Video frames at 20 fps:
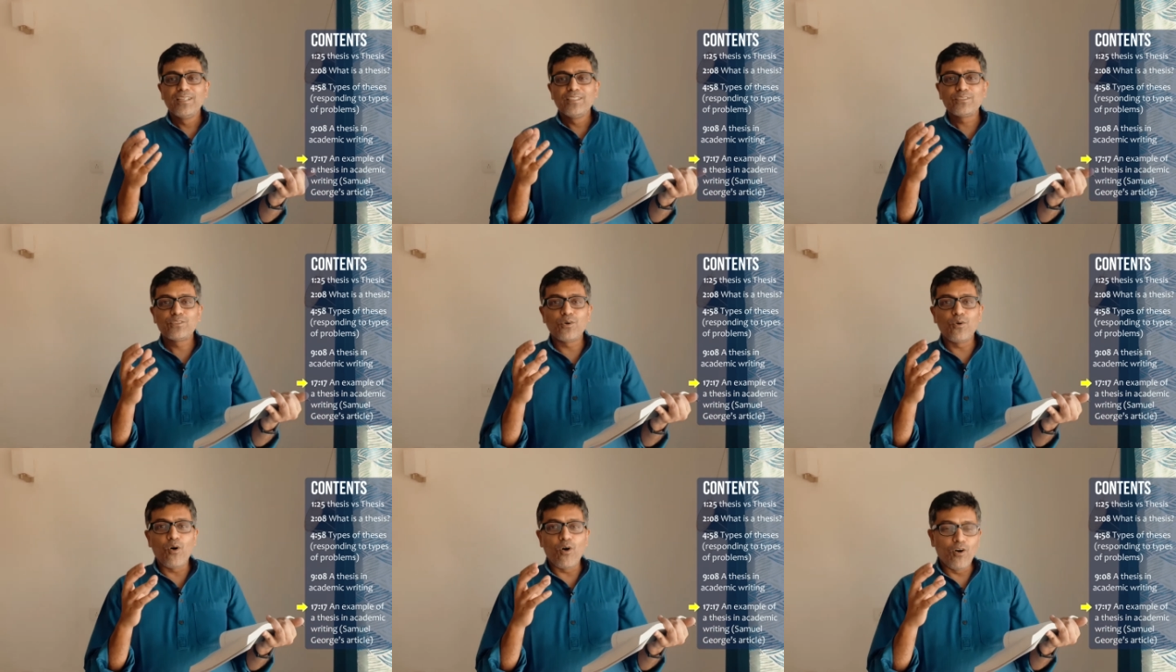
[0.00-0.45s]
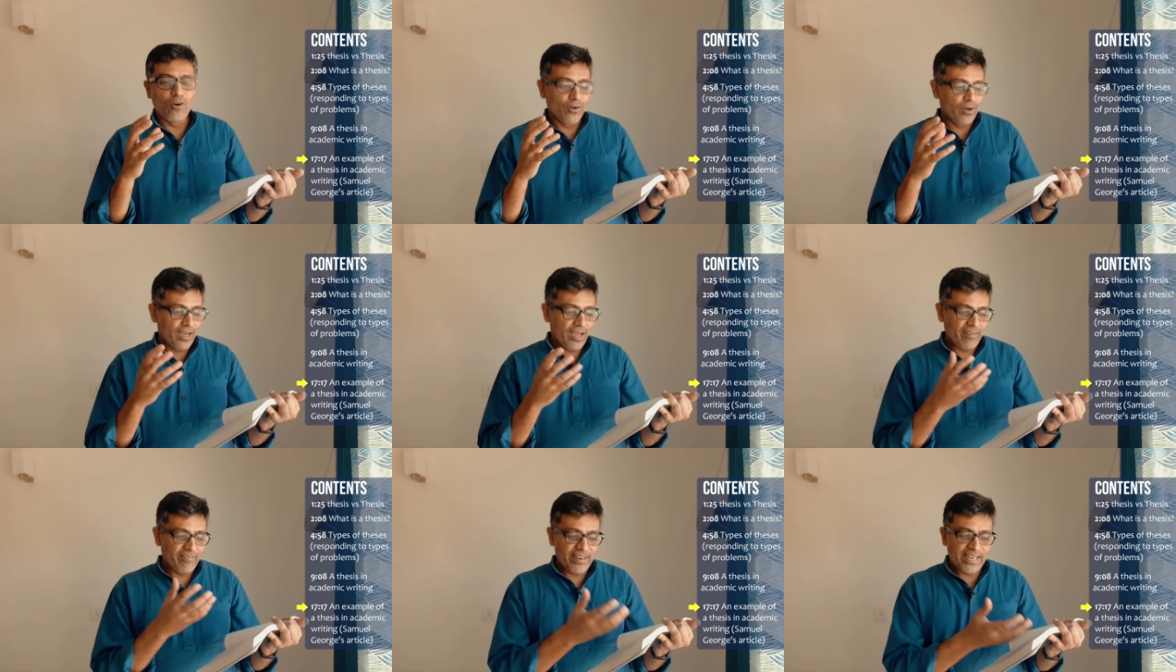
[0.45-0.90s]
So
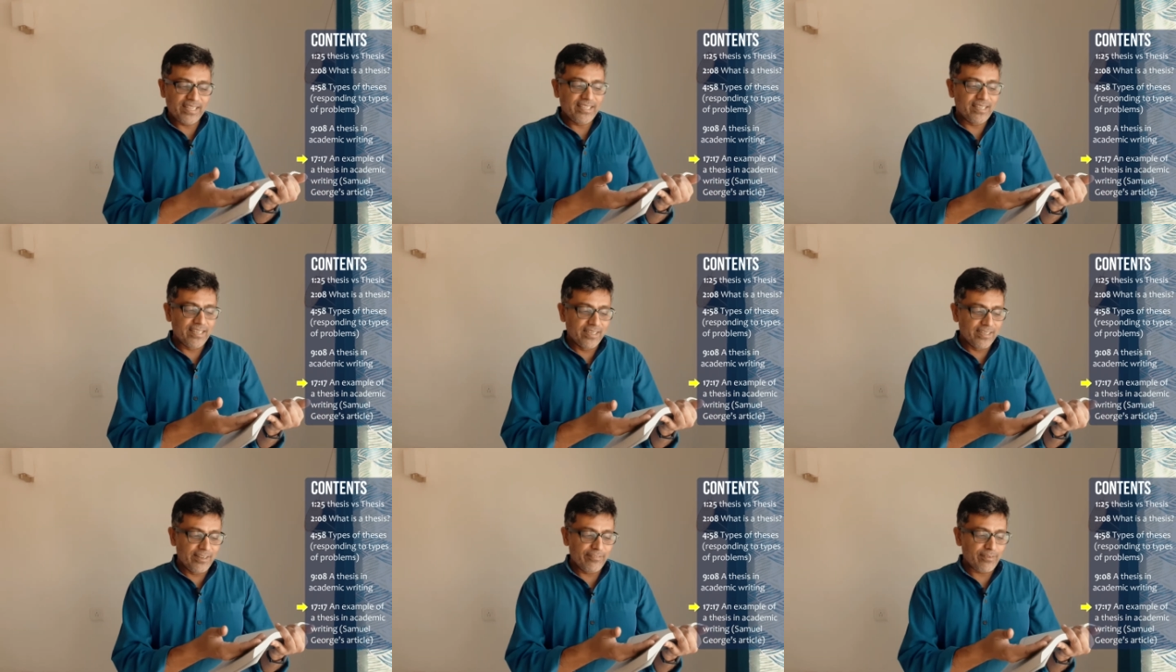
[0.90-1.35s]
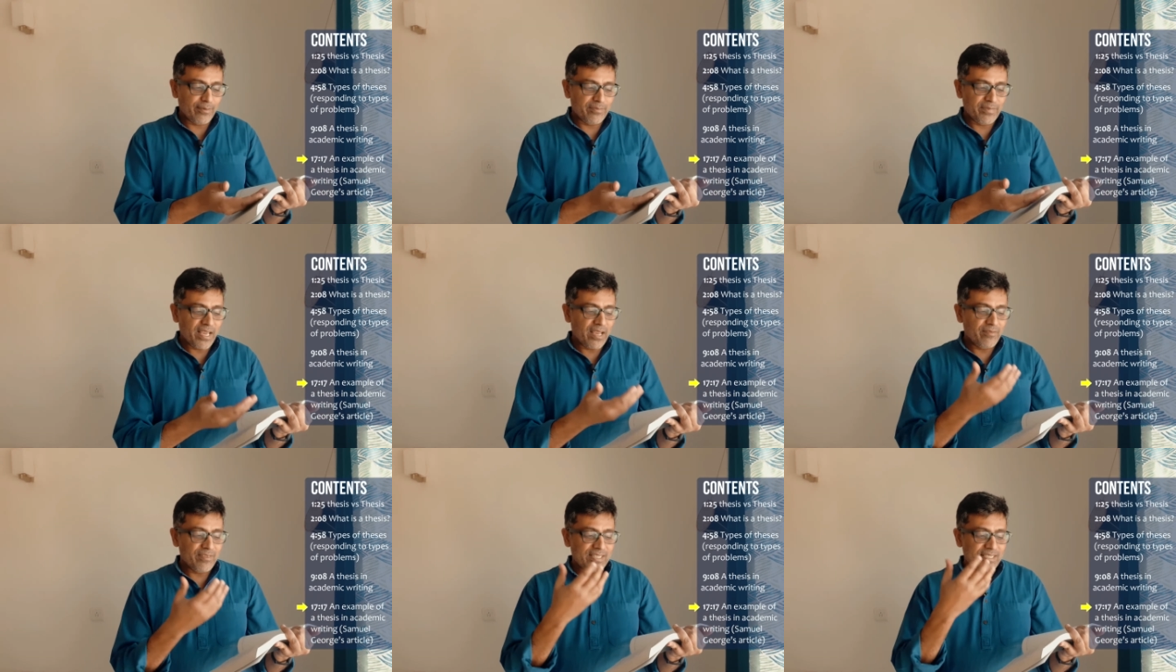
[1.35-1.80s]
very clearly from
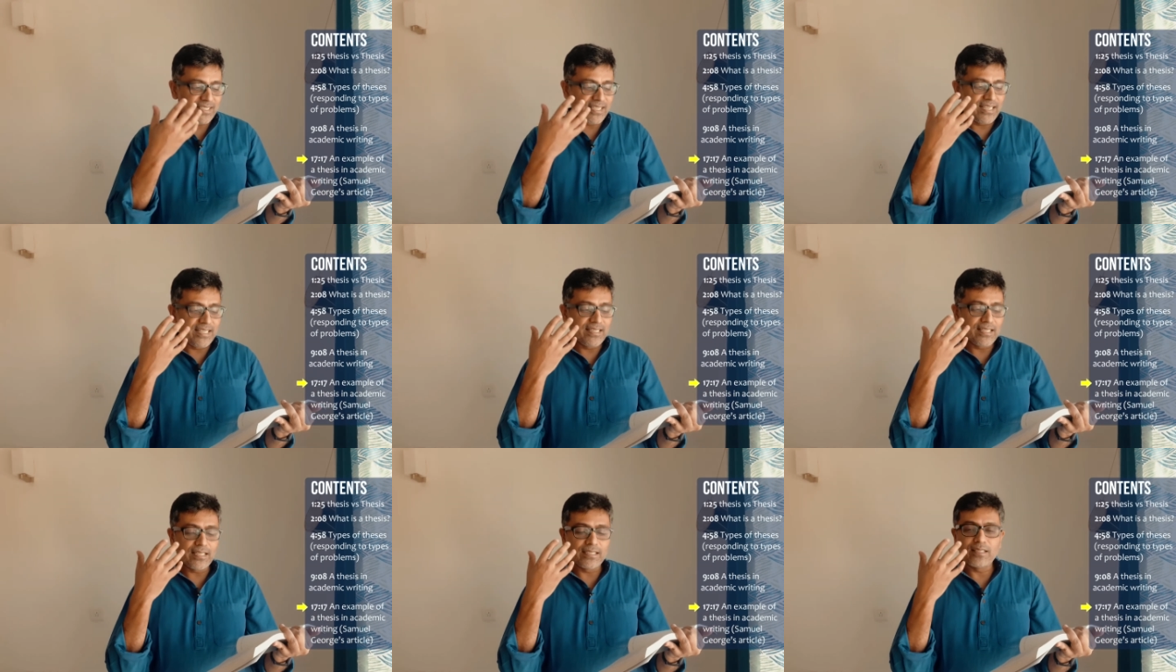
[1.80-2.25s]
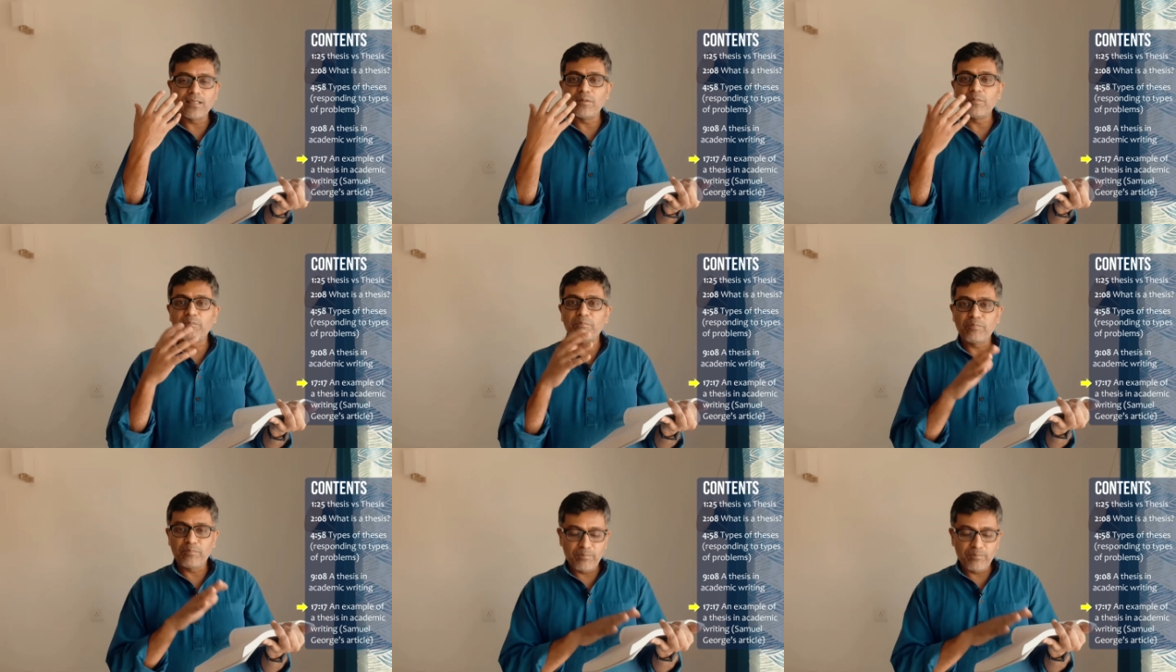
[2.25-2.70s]
there, we are seeing that the